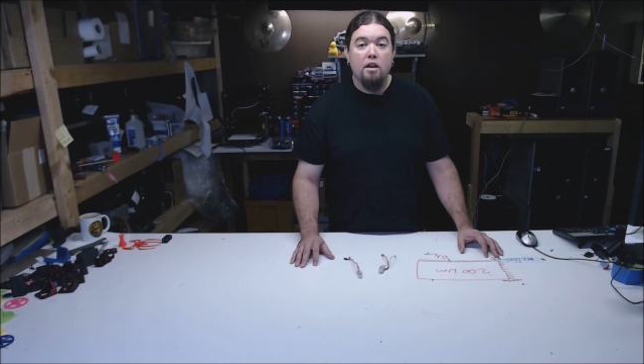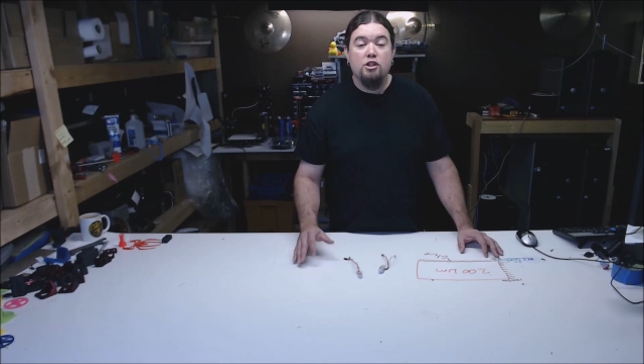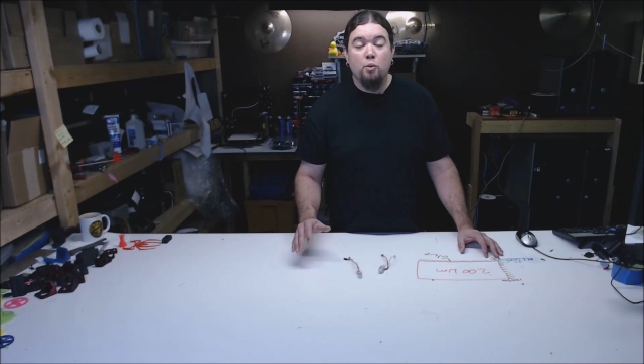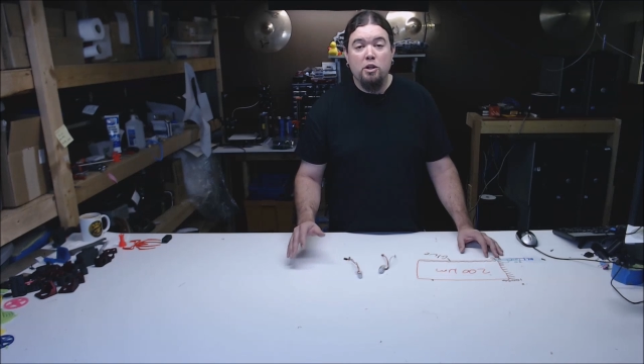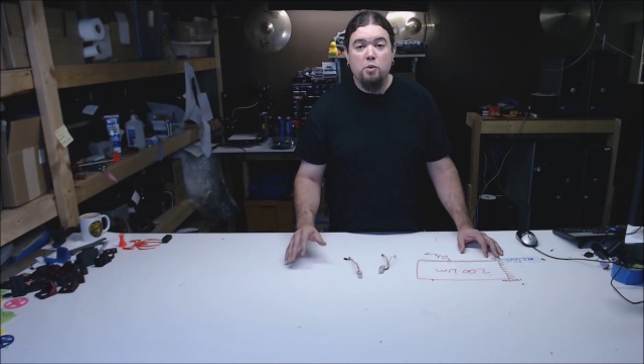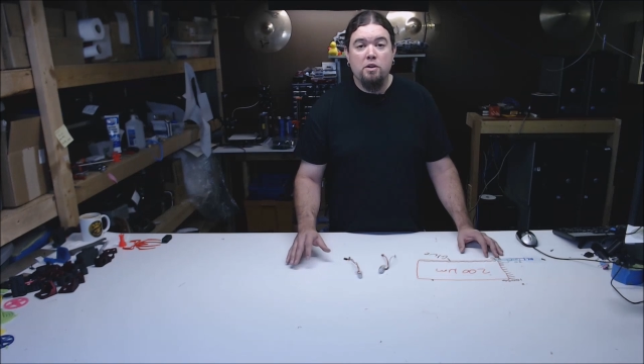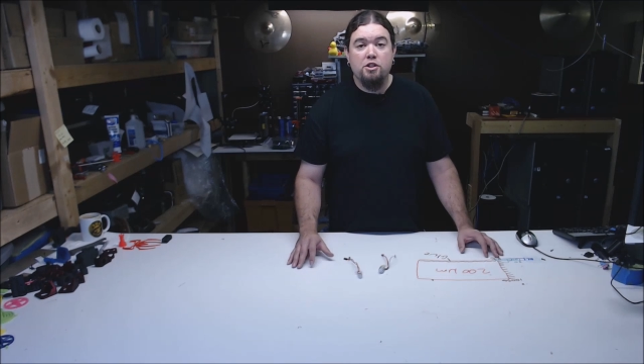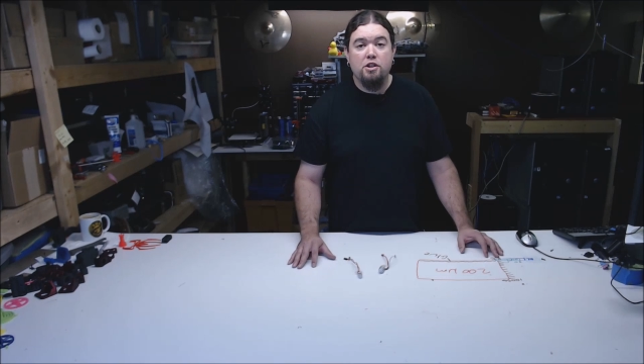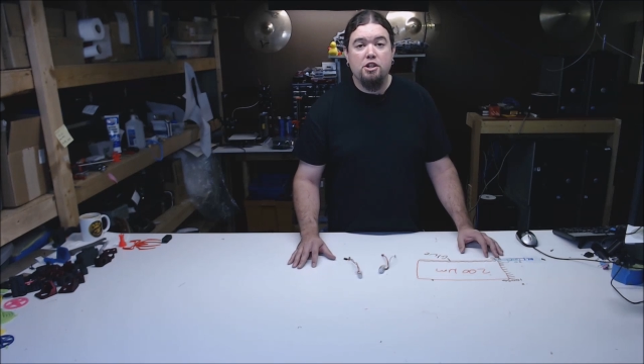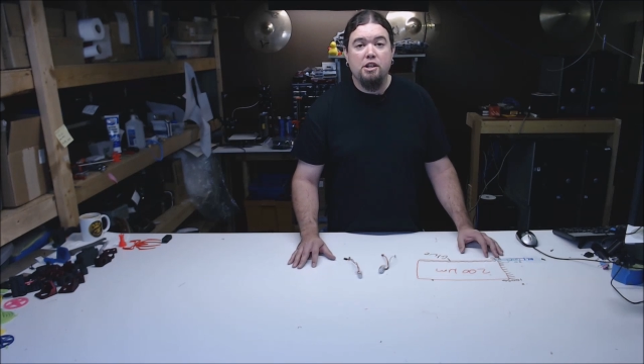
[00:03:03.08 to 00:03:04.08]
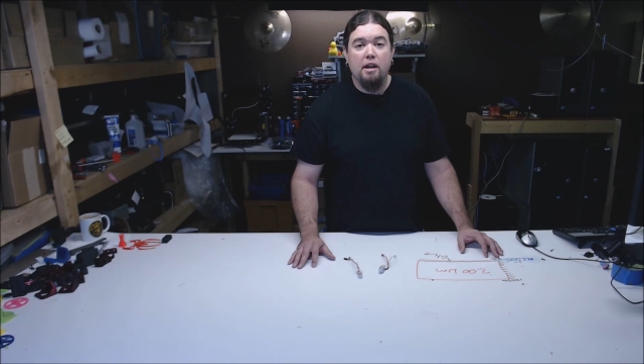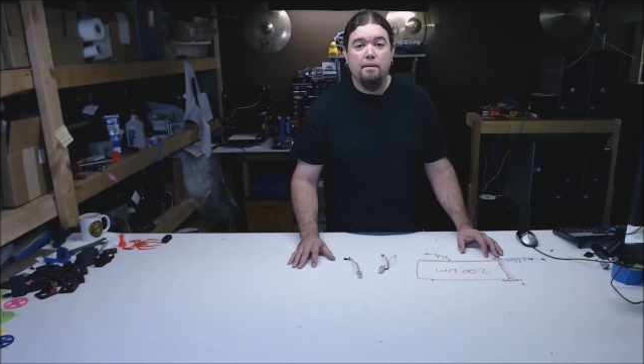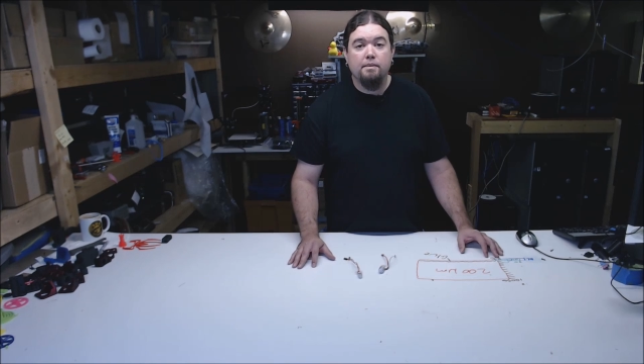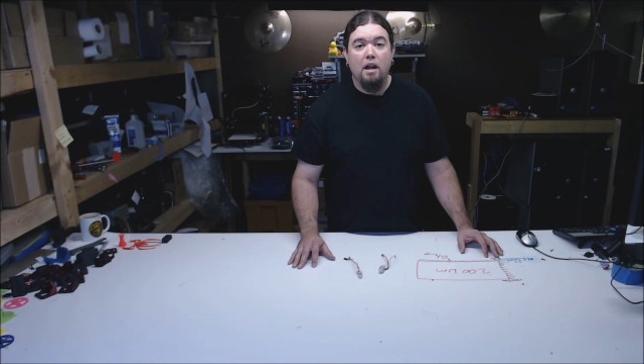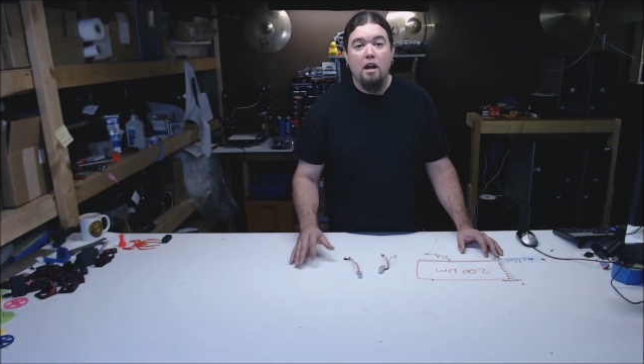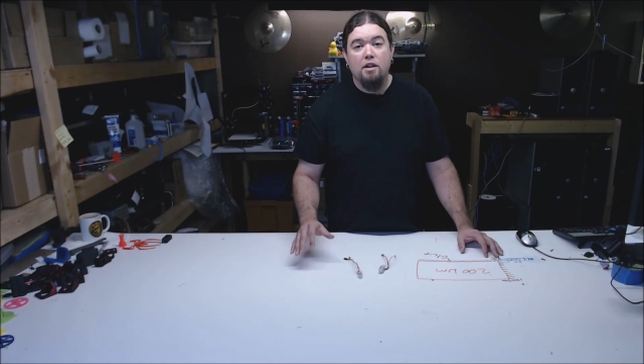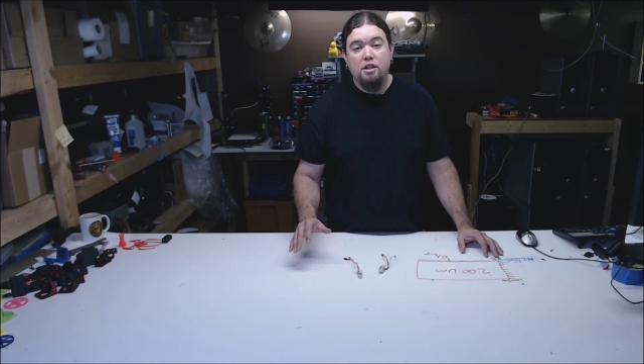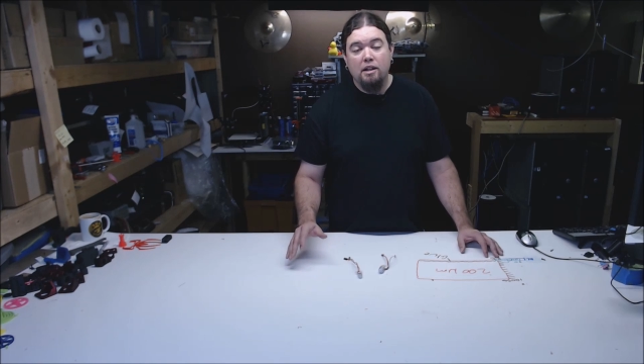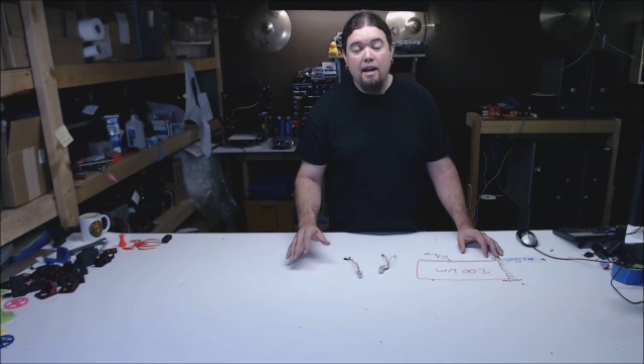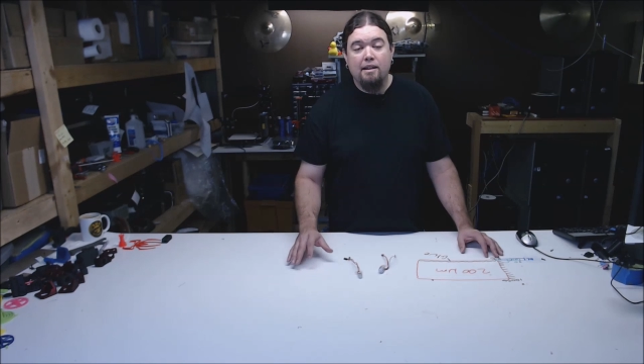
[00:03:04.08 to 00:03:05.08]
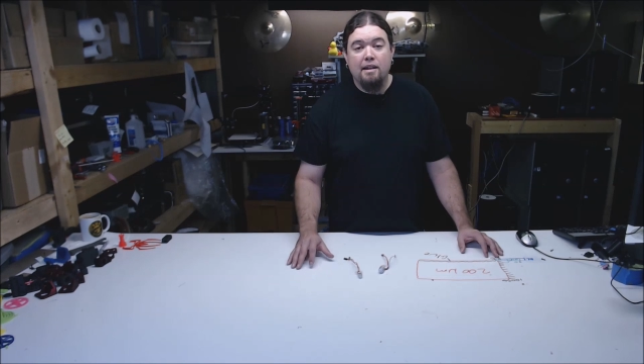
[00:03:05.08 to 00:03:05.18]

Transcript: So which one should you get? Do you like